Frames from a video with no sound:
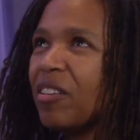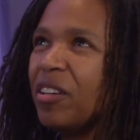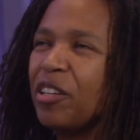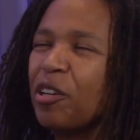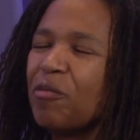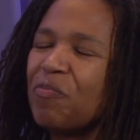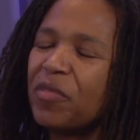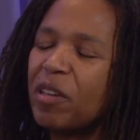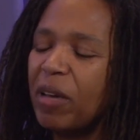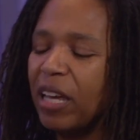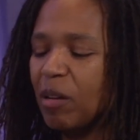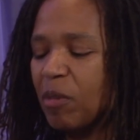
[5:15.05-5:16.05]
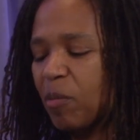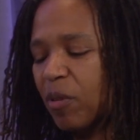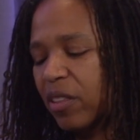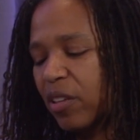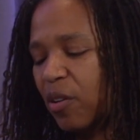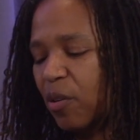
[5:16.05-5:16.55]
you know, they might come up
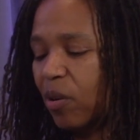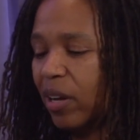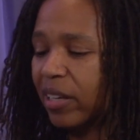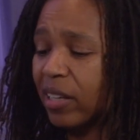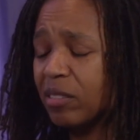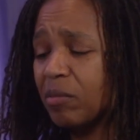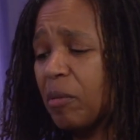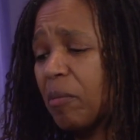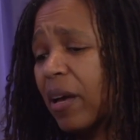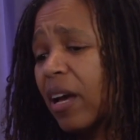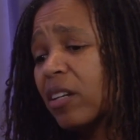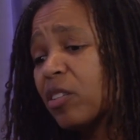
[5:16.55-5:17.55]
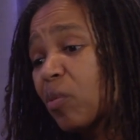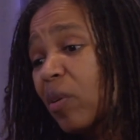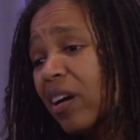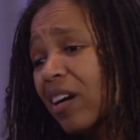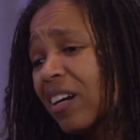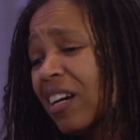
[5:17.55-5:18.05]
with, oh, I guess maybe my
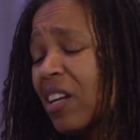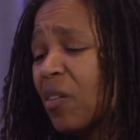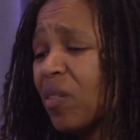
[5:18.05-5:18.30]
underwear.